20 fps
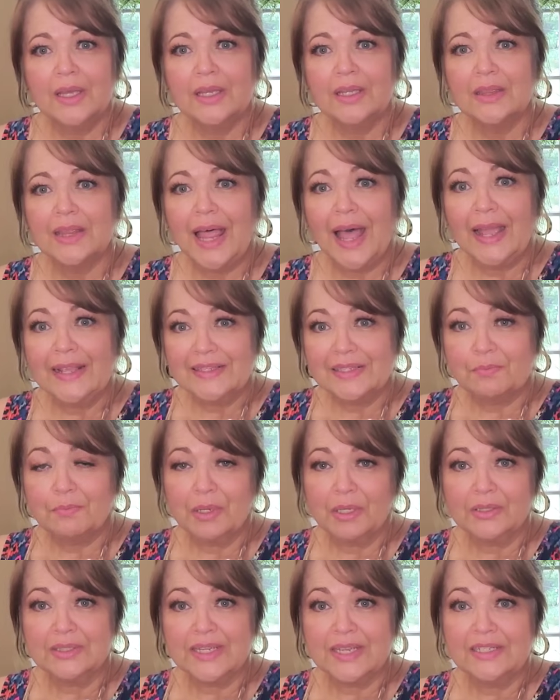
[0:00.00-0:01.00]
lights
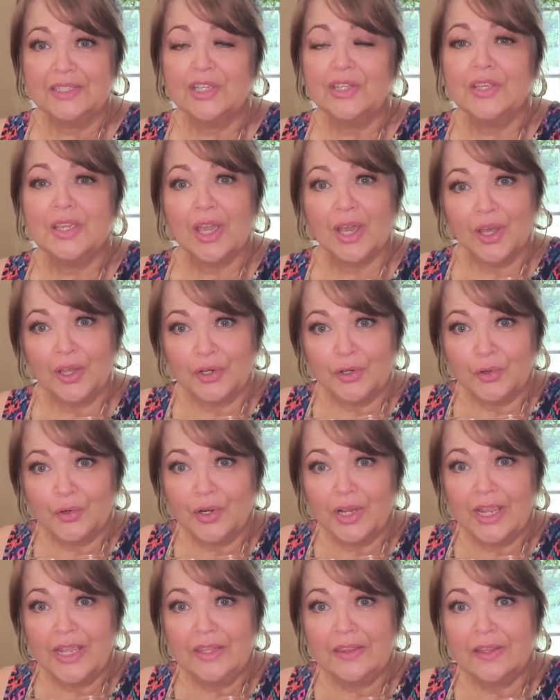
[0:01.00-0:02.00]
built into the
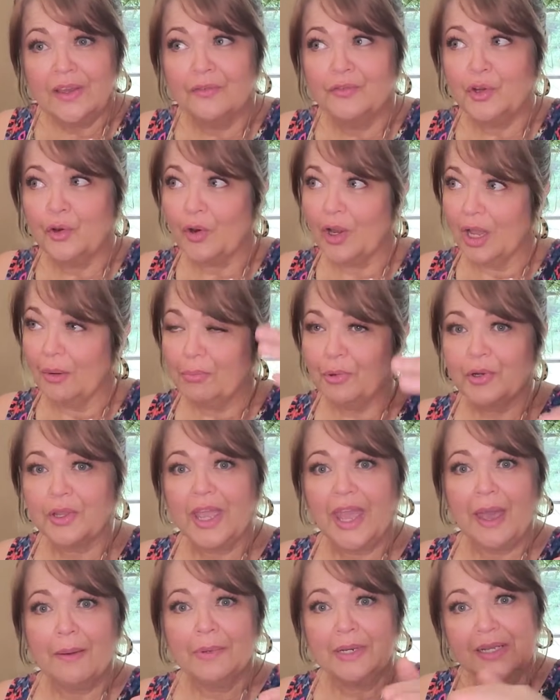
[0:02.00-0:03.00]
underneath of your upper
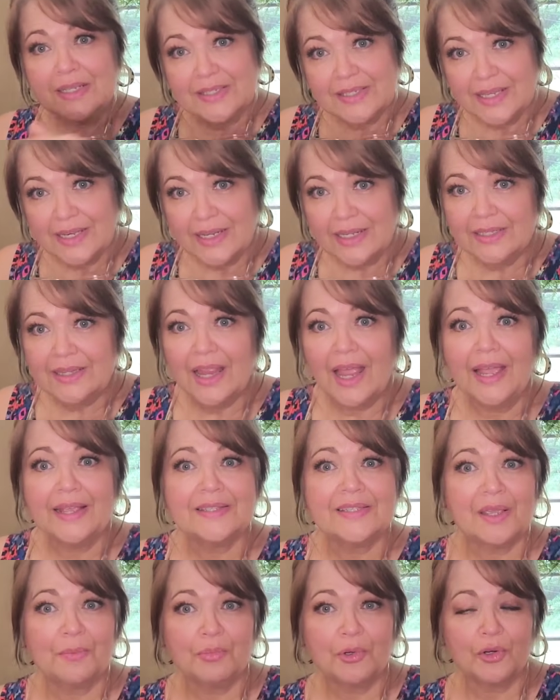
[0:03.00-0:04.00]
cabinets, and it
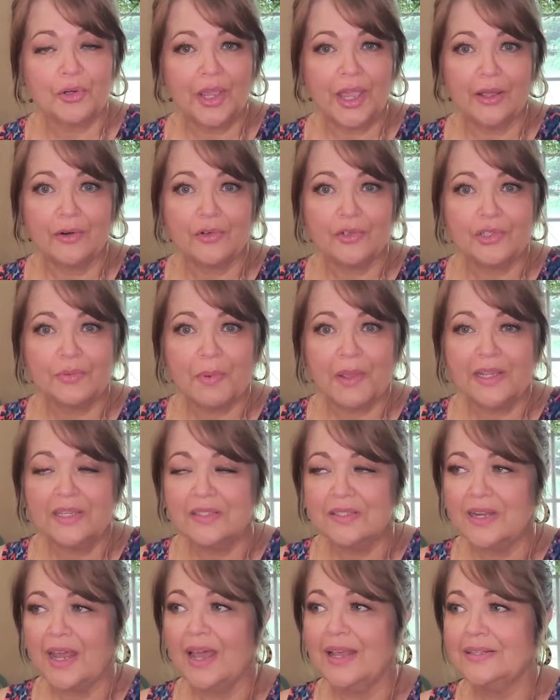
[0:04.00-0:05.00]
lights up your counter
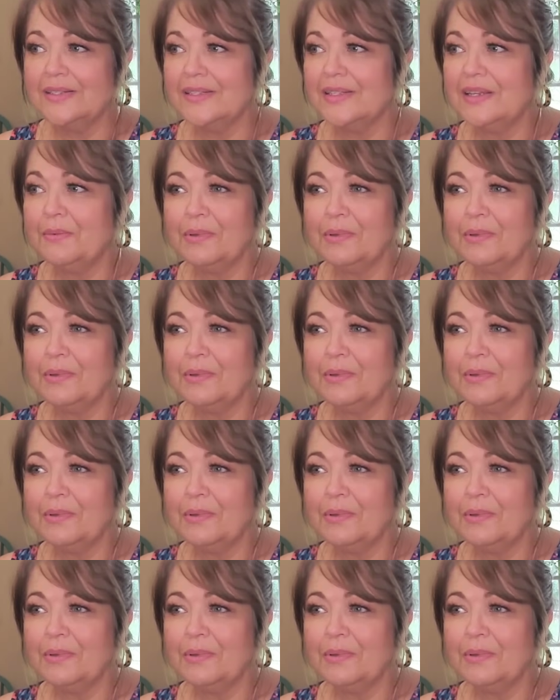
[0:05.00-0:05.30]
space nicely.